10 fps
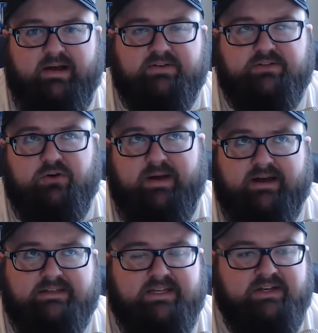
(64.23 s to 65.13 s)
to
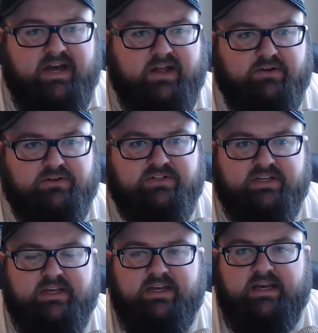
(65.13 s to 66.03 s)
about $10
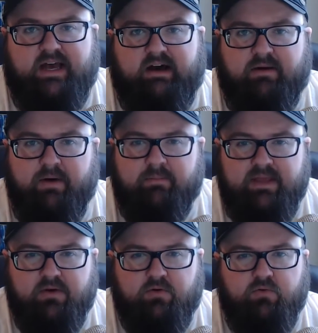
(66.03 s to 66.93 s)
a
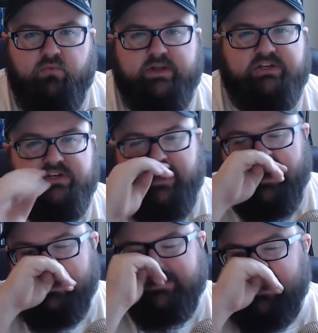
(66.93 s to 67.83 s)
meal, which
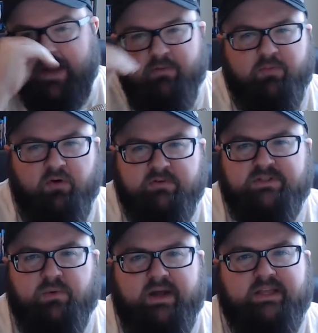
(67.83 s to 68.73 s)
is comparable
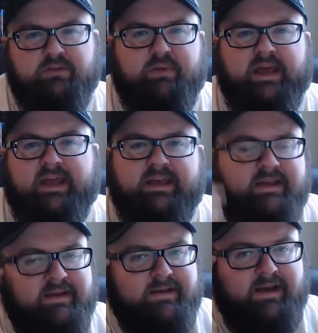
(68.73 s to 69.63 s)
to what you'd pay
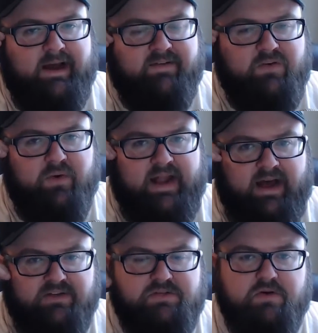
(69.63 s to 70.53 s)
if you went
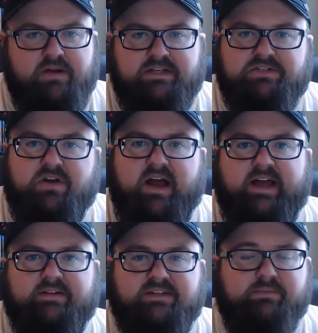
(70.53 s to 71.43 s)
out to a
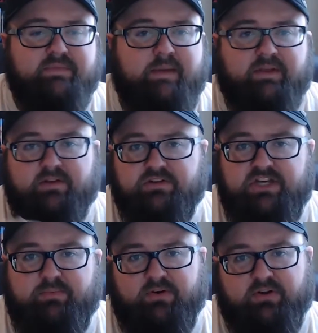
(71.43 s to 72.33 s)
restaurant, some maybe a little
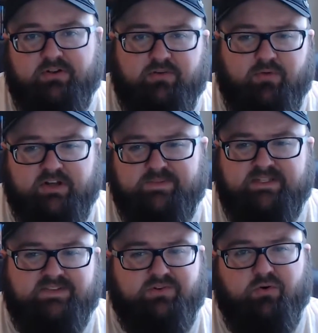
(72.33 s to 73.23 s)
cheaper, a little more
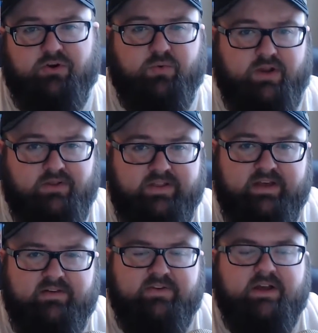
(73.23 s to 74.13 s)
expensive according to where you live.